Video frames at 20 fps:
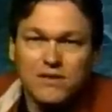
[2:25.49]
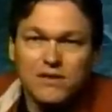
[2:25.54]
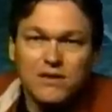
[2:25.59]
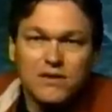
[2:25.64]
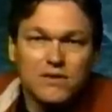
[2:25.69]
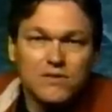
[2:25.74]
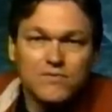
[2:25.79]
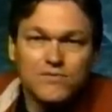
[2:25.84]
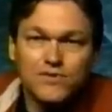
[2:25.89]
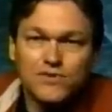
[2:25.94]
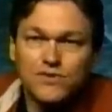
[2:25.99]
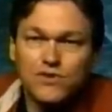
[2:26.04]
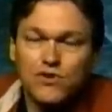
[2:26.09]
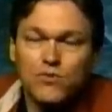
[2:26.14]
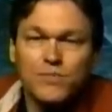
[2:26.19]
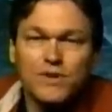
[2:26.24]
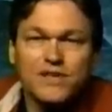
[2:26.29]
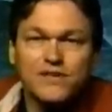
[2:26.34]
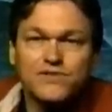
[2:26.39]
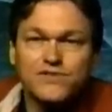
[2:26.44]
you know, there's
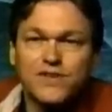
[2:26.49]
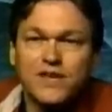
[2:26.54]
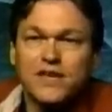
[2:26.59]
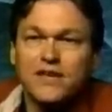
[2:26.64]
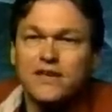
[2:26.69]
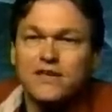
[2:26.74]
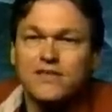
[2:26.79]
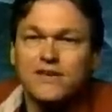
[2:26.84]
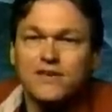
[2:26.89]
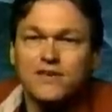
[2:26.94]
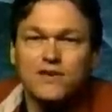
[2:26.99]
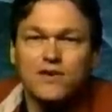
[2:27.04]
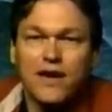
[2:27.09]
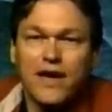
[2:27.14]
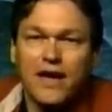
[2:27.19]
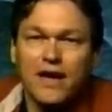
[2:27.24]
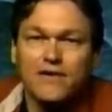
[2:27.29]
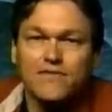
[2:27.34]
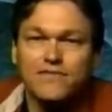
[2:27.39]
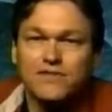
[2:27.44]
nobody saying that you
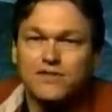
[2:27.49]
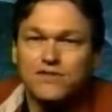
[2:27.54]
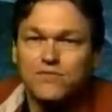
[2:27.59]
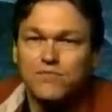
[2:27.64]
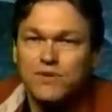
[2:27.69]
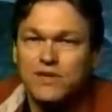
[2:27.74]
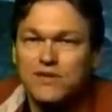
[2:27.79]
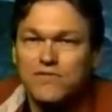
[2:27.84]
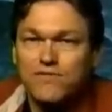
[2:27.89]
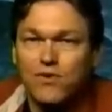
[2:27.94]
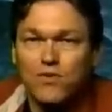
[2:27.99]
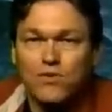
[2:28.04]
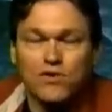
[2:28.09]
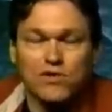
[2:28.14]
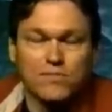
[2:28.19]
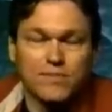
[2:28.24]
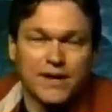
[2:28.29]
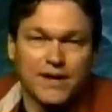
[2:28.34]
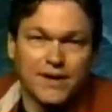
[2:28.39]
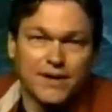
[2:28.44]
have to be
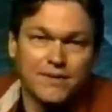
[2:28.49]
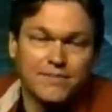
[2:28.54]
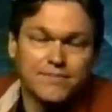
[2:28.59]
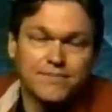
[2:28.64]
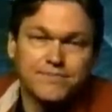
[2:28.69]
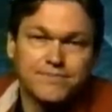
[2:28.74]
vocal about it.